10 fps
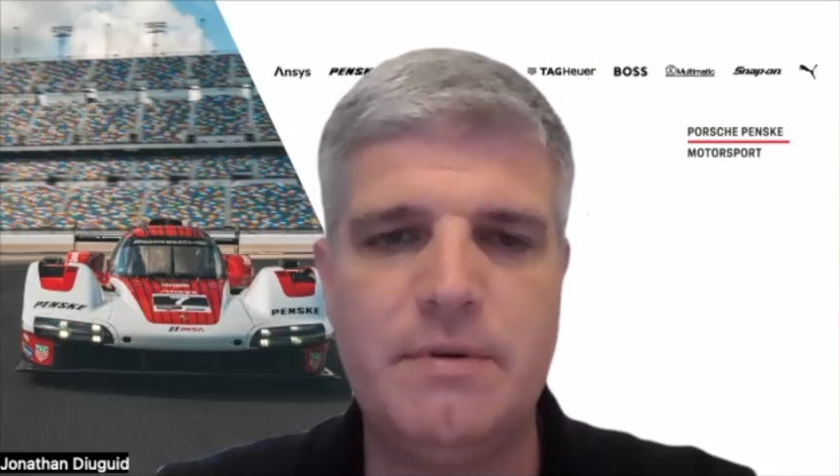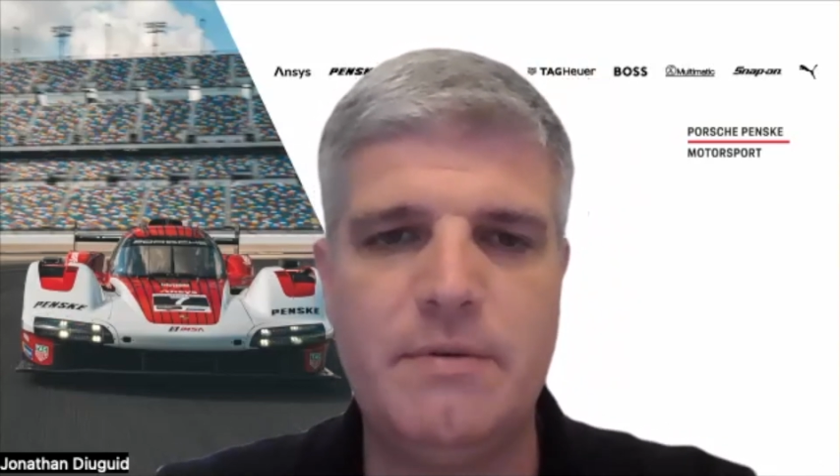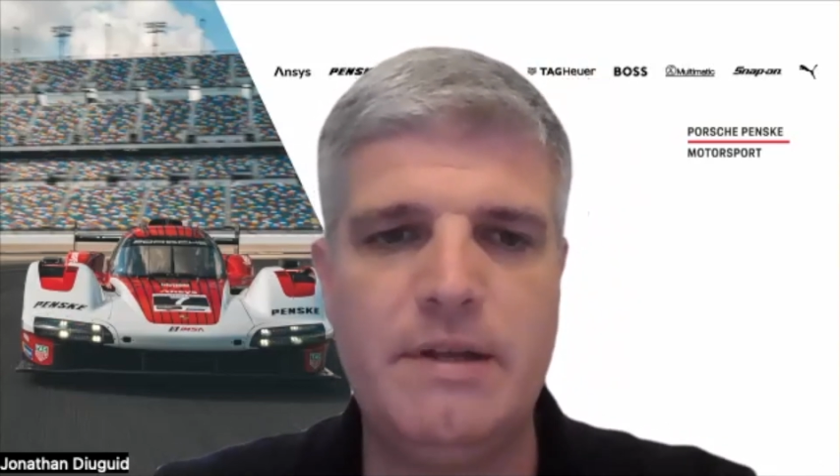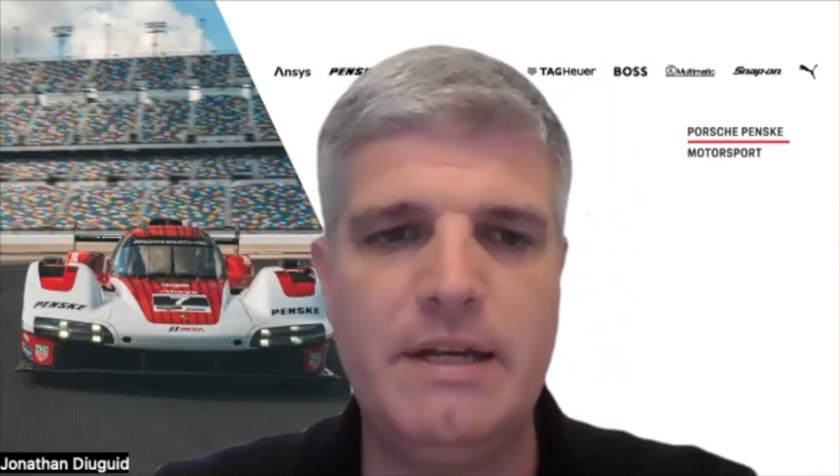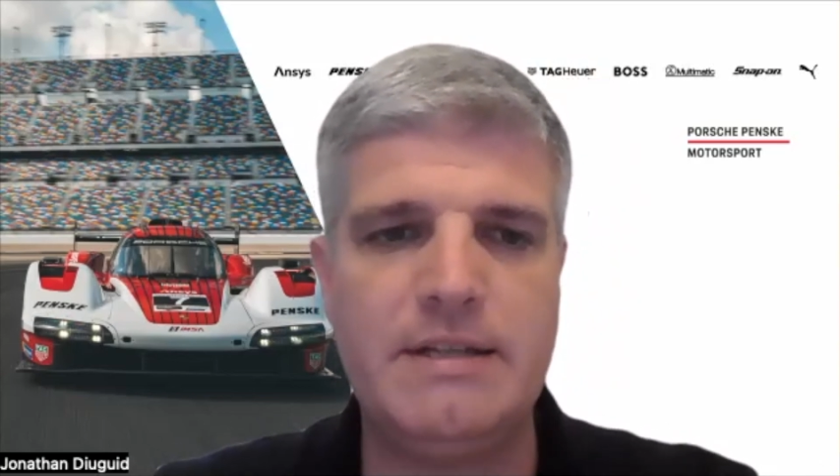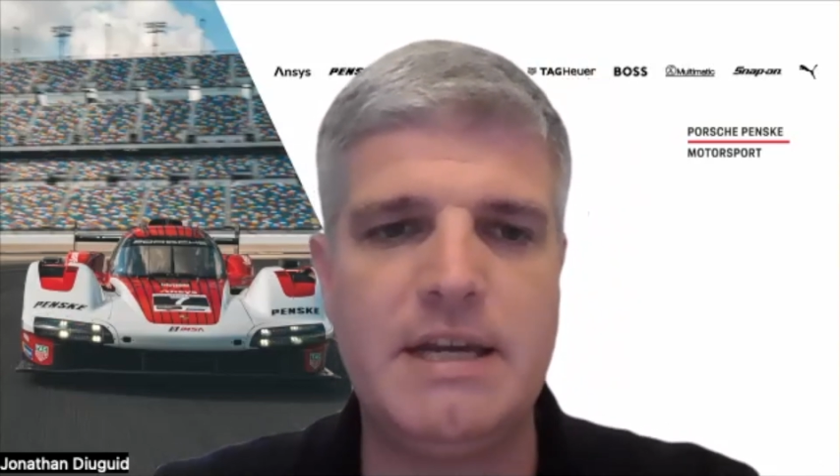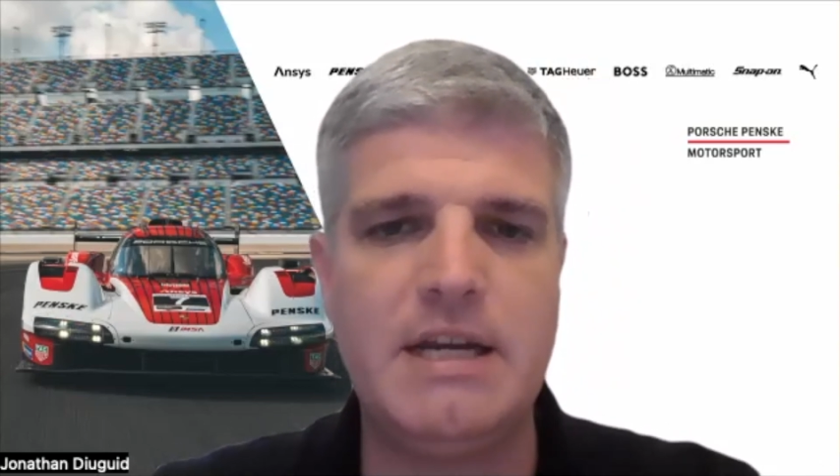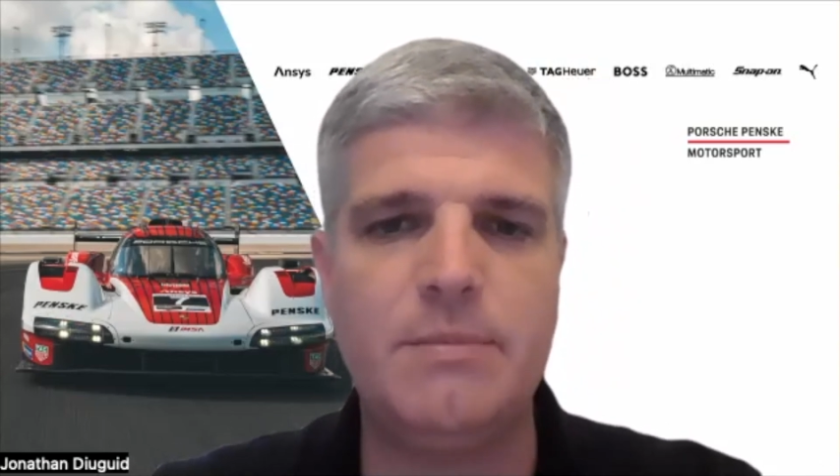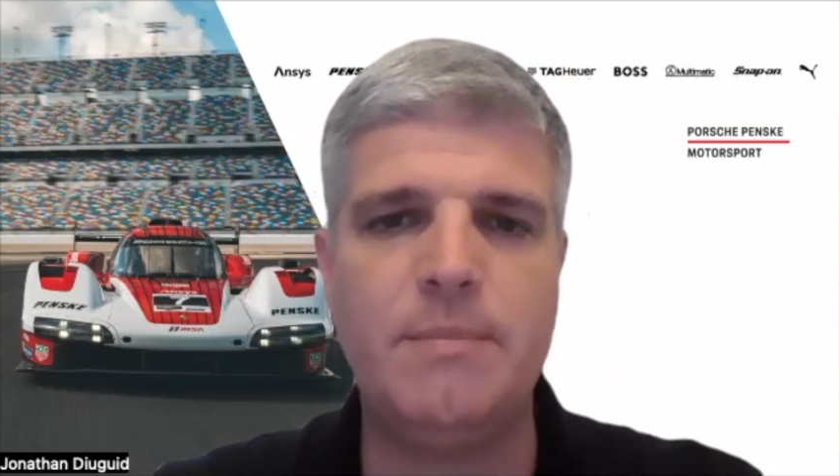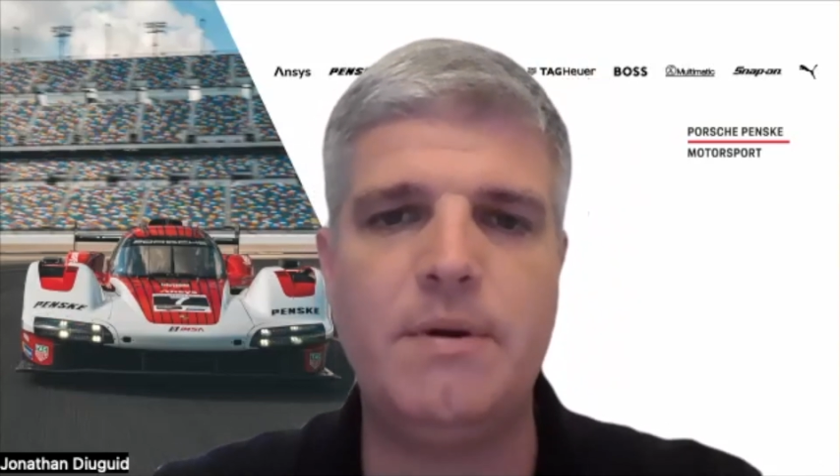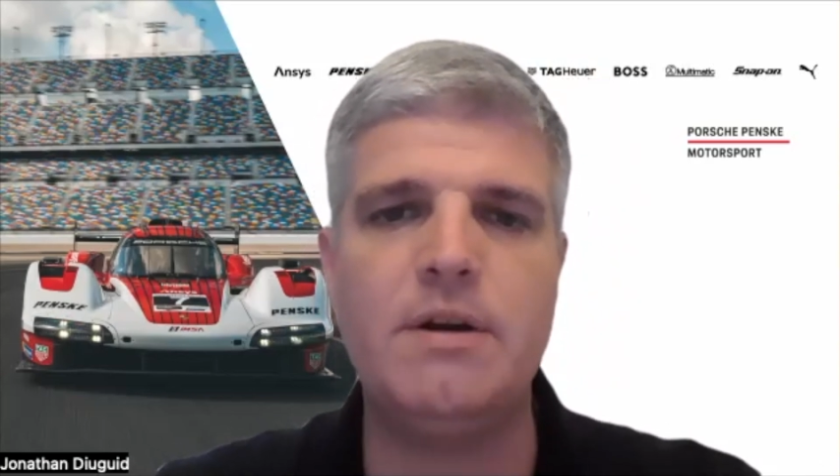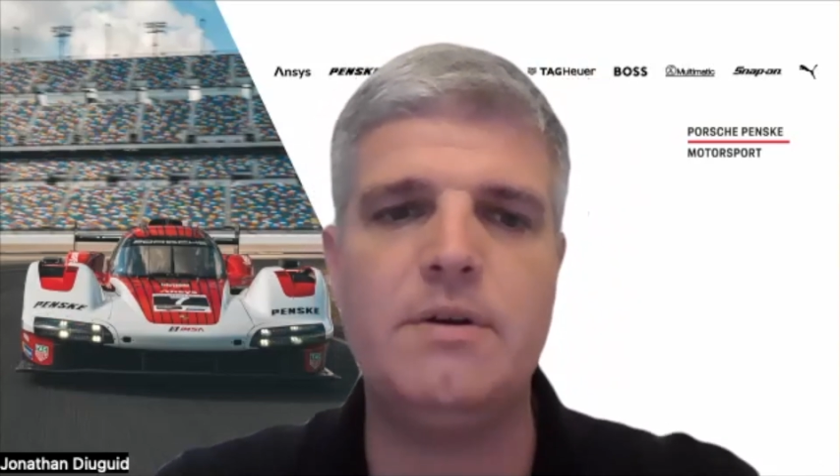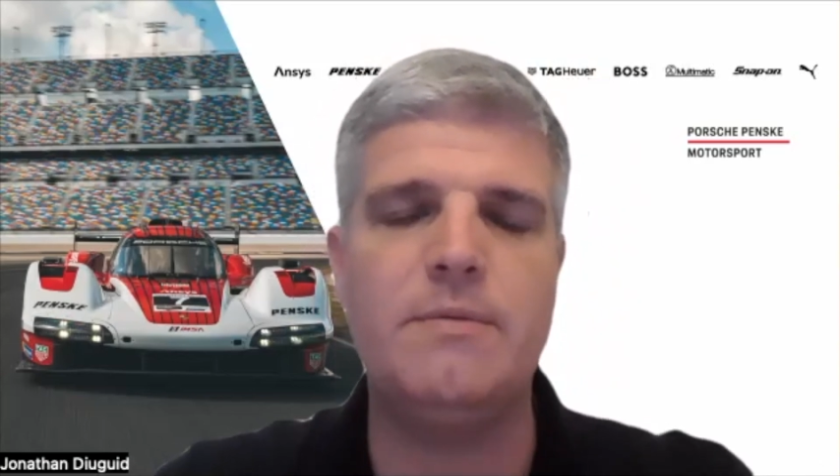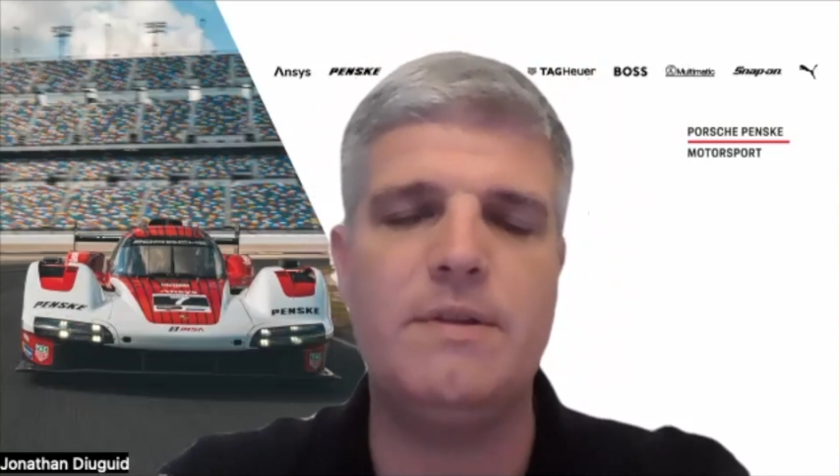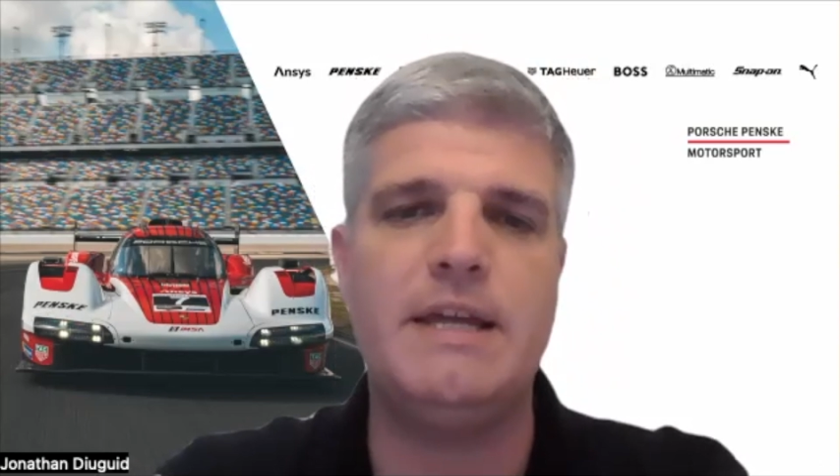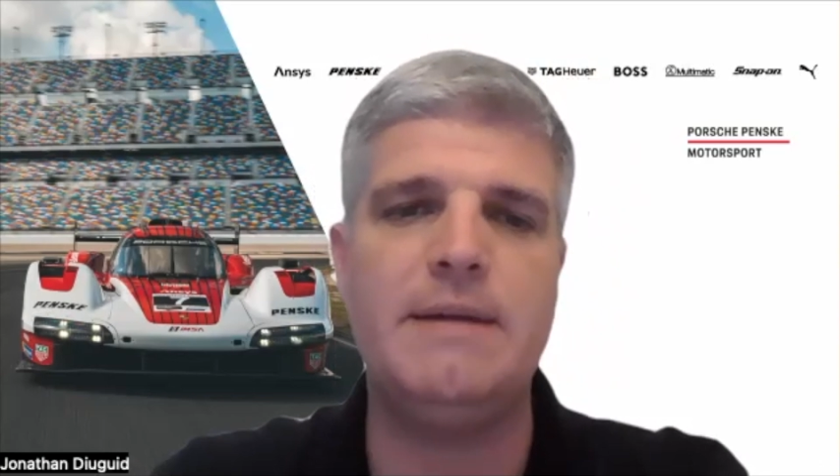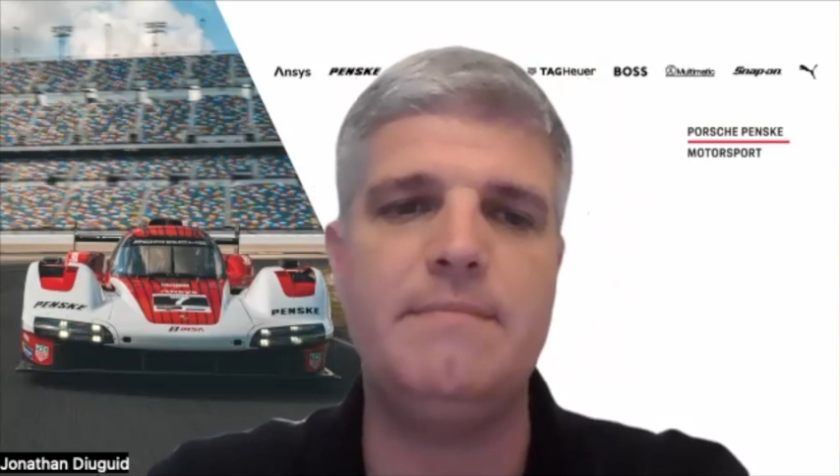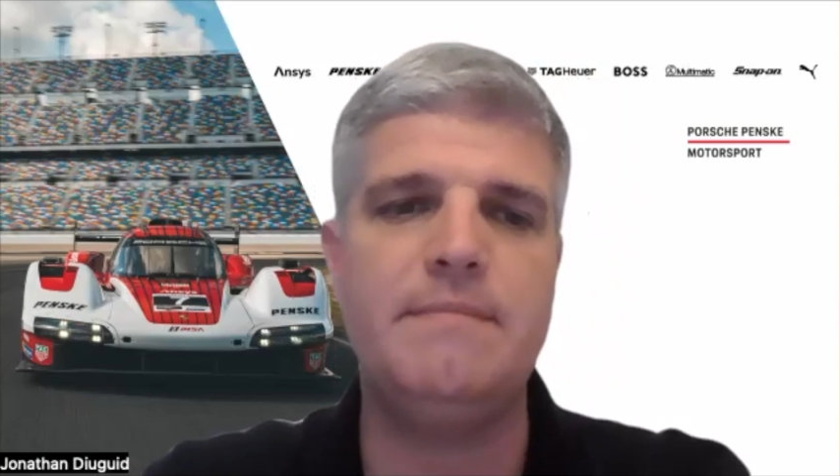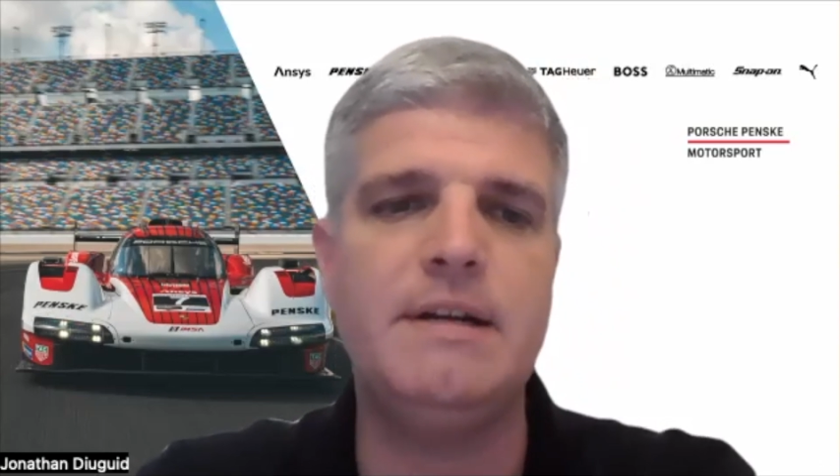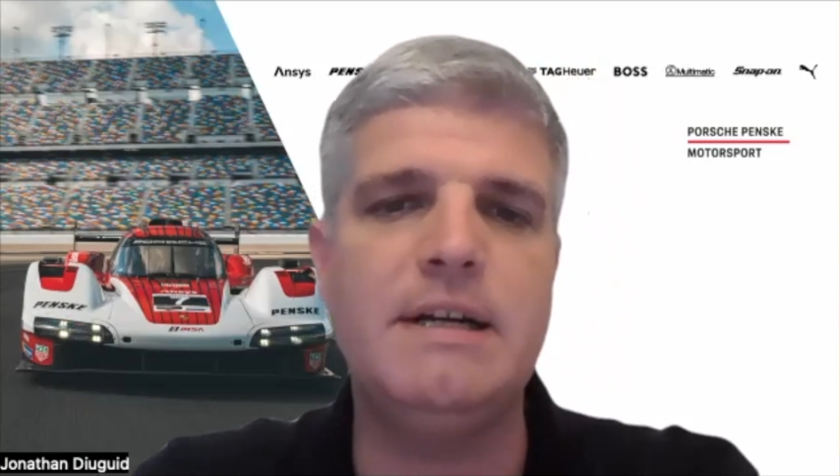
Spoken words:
we're really excited to be partnered with them.